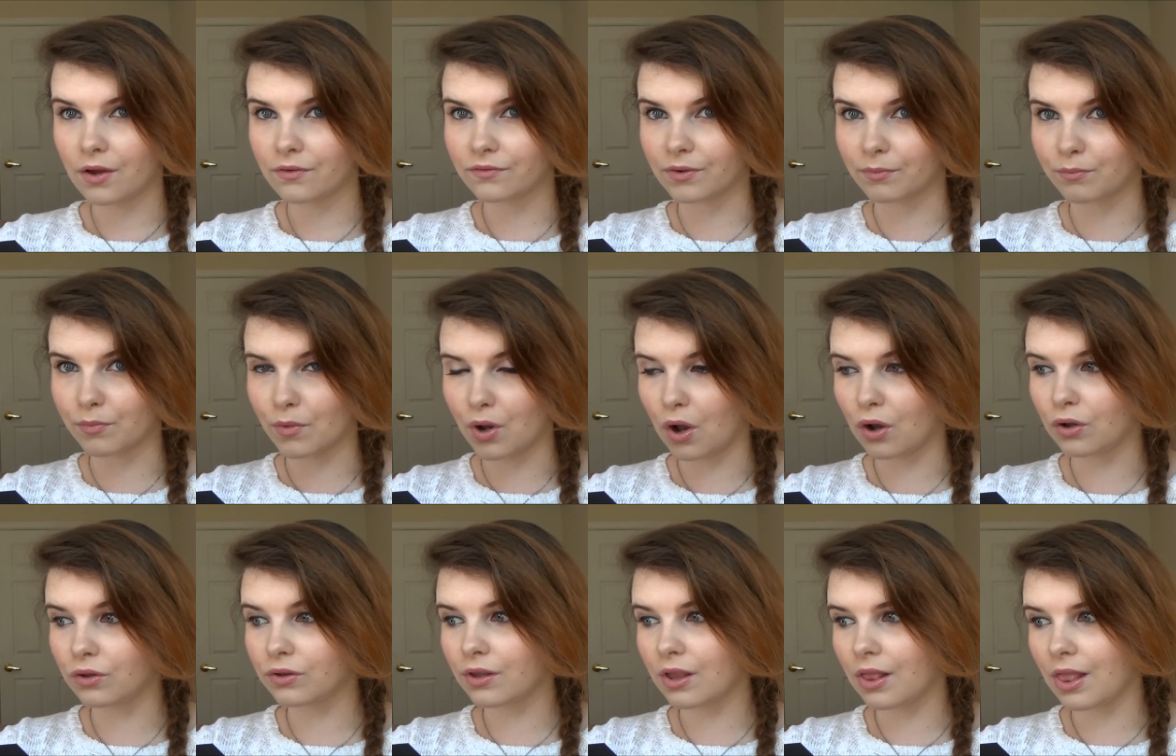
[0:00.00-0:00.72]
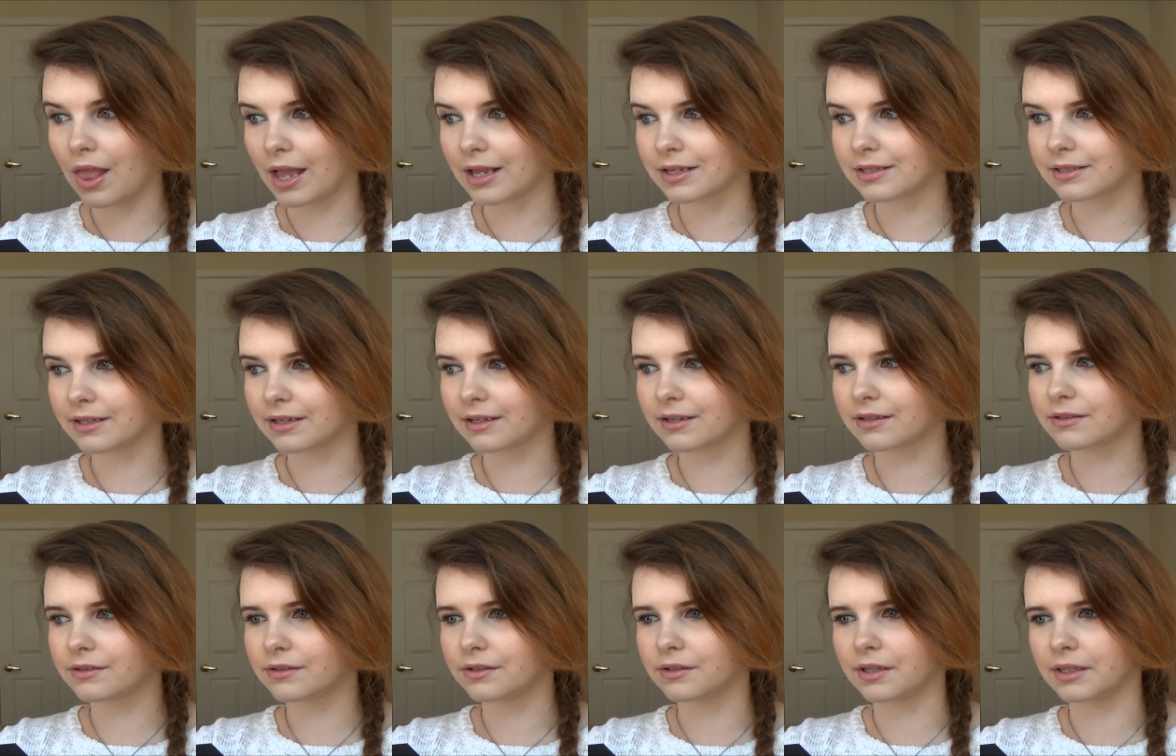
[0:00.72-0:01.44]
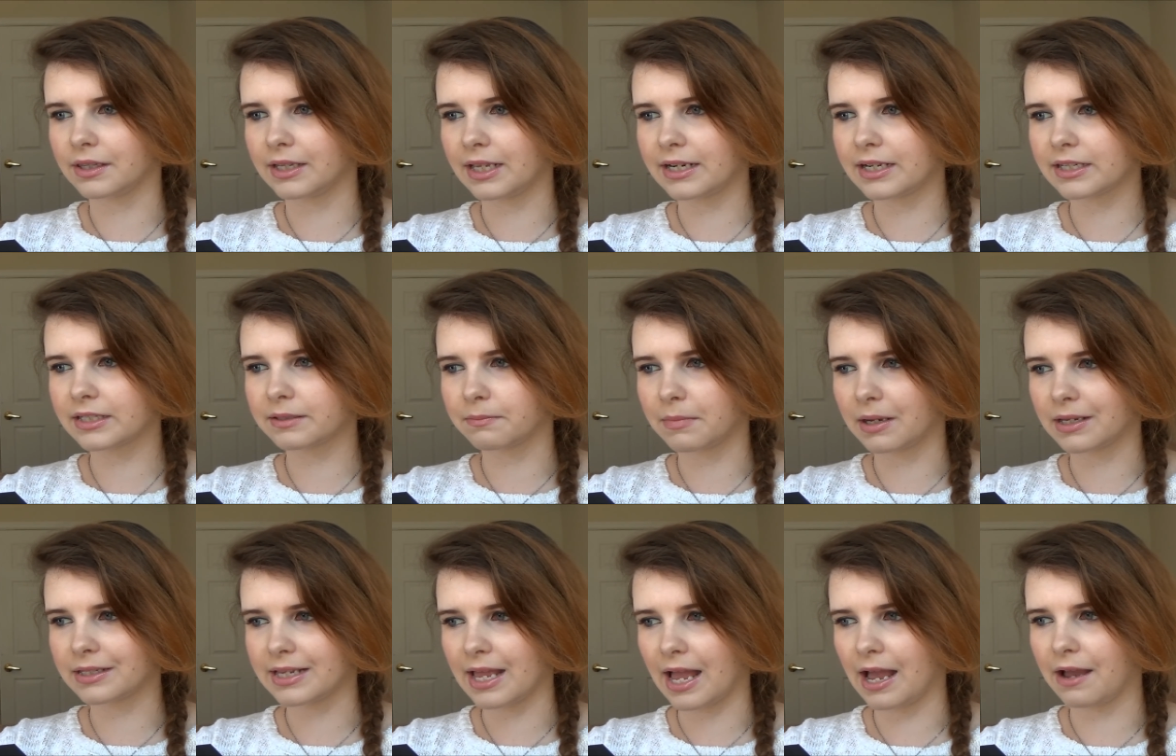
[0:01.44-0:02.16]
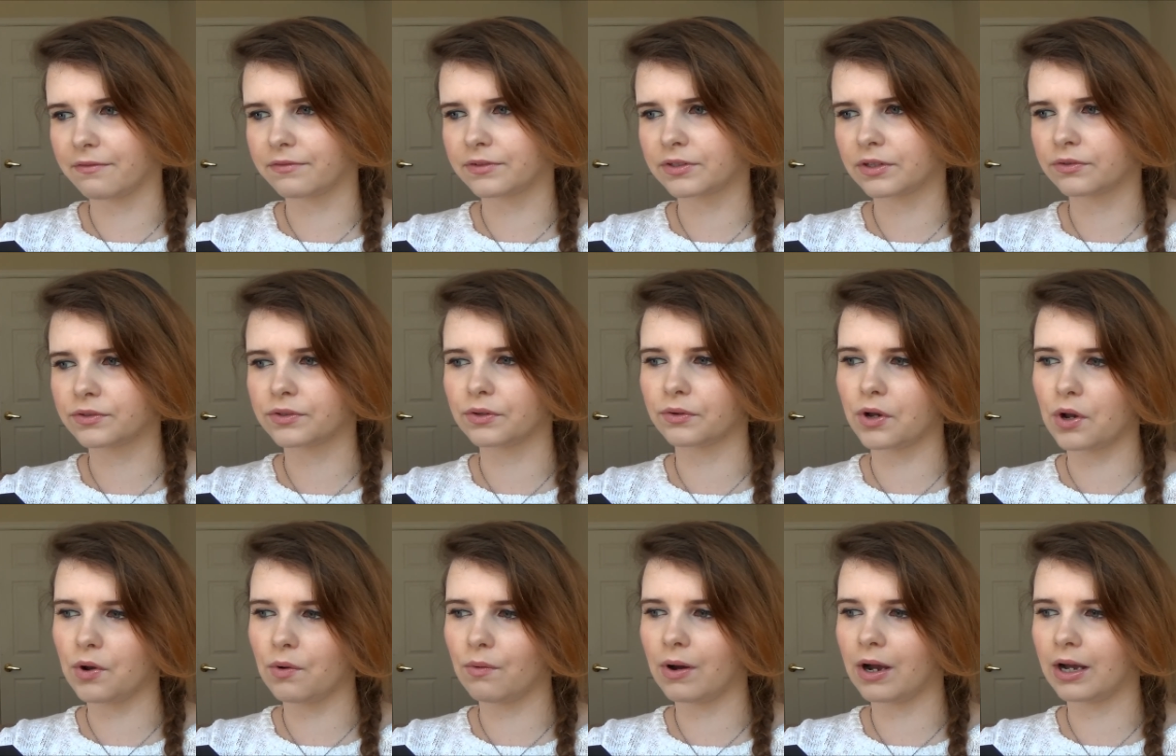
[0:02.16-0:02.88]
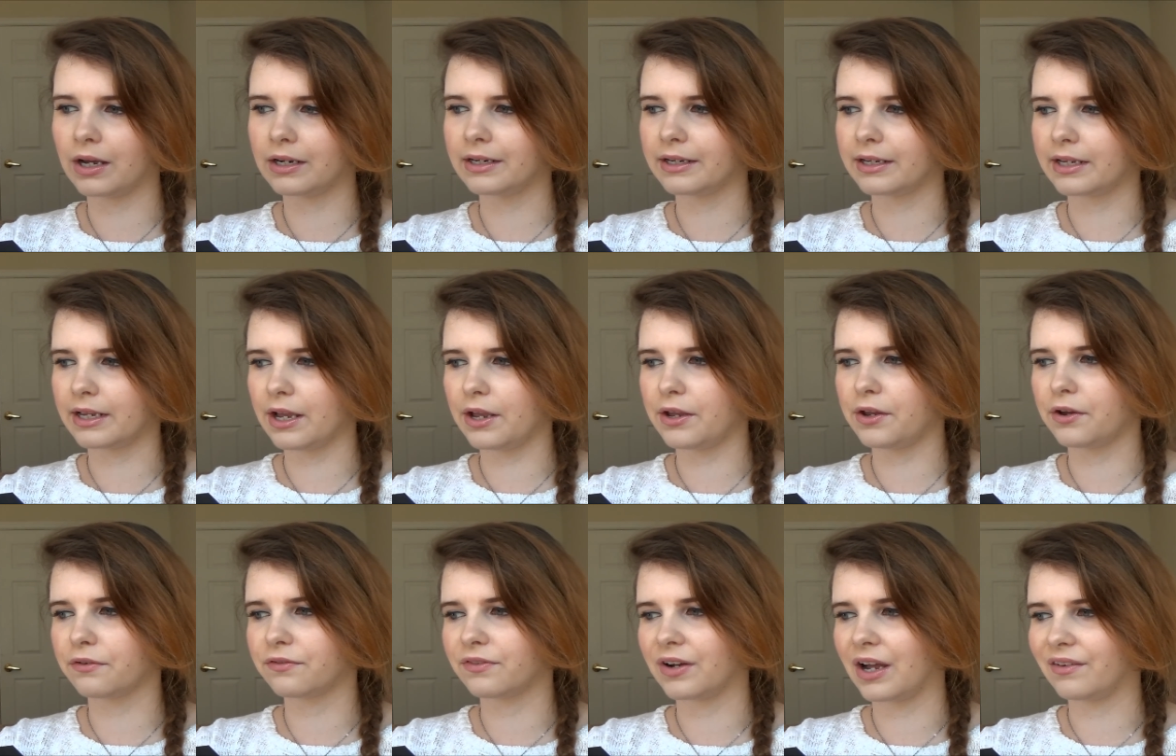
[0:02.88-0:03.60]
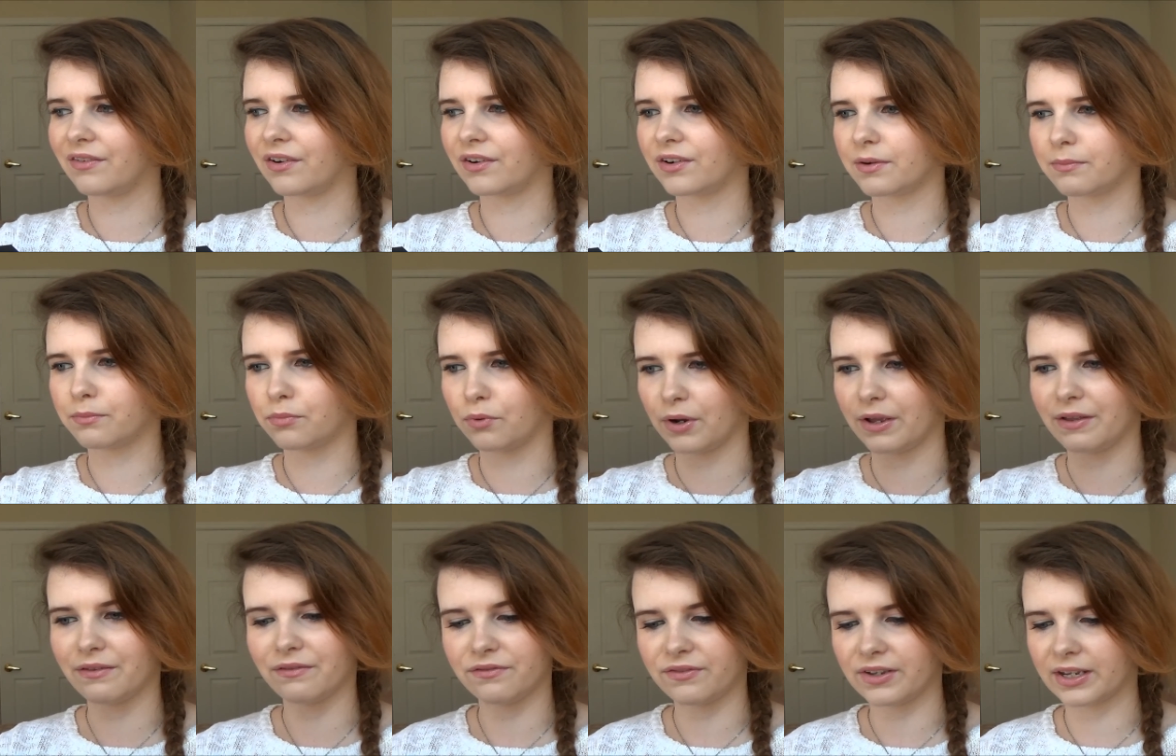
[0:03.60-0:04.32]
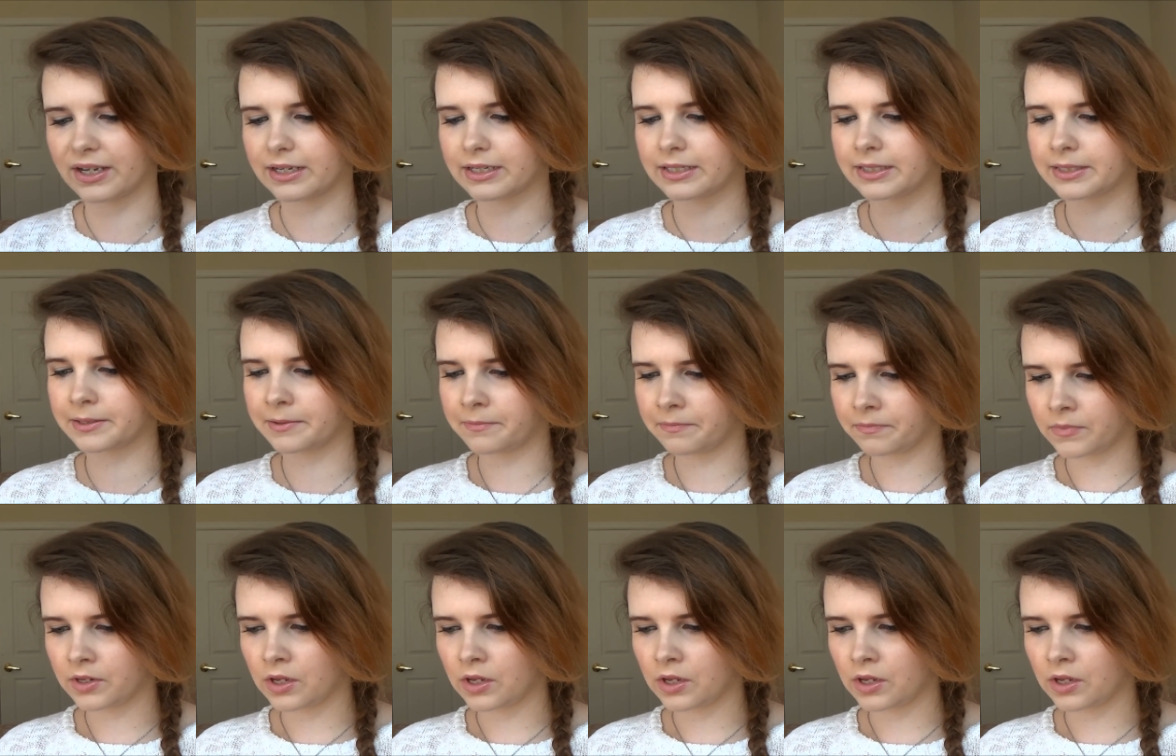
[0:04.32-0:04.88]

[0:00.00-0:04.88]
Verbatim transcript: from cult classics to the latest must haves. So go on, get your 500 point fix.